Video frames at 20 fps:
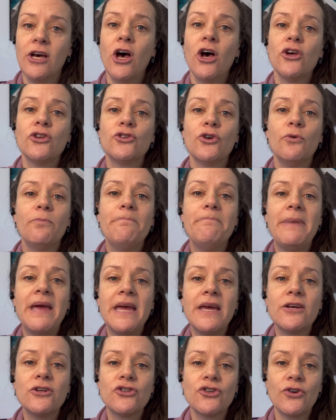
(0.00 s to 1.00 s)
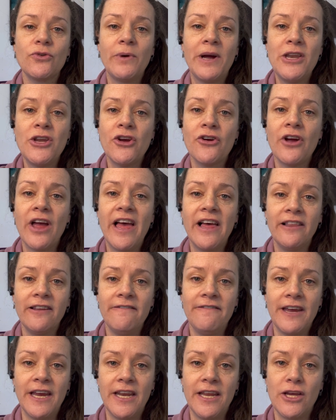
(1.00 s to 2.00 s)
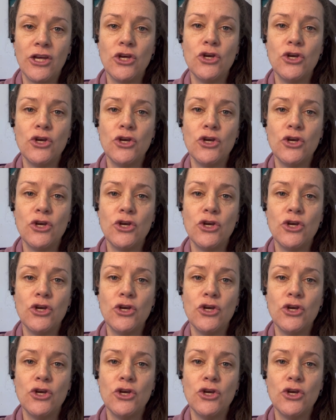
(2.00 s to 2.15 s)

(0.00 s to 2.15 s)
So make sure when you're elevating,